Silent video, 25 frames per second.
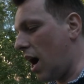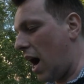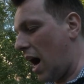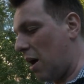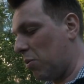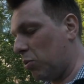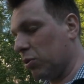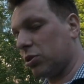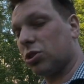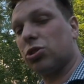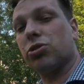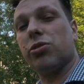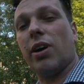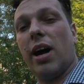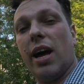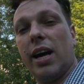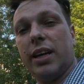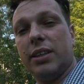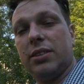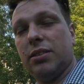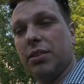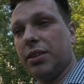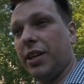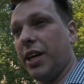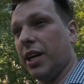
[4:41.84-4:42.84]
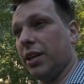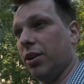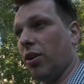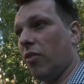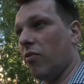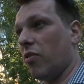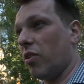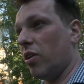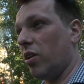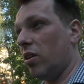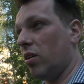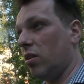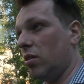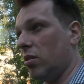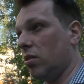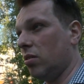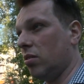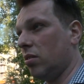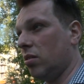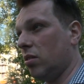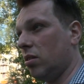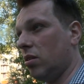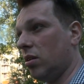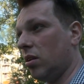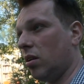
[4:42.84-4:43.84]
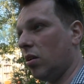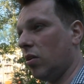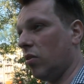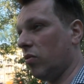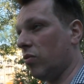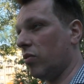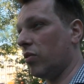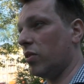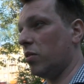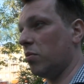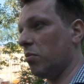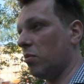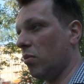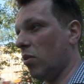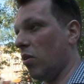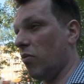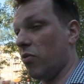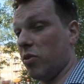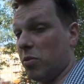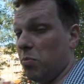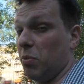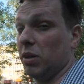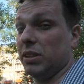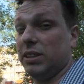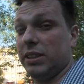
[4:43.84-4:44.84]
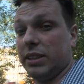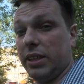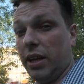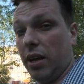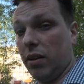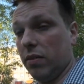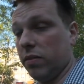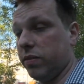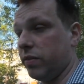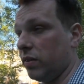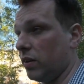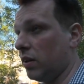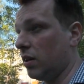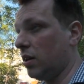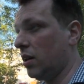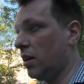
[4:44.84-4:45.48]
was trying to get over myself,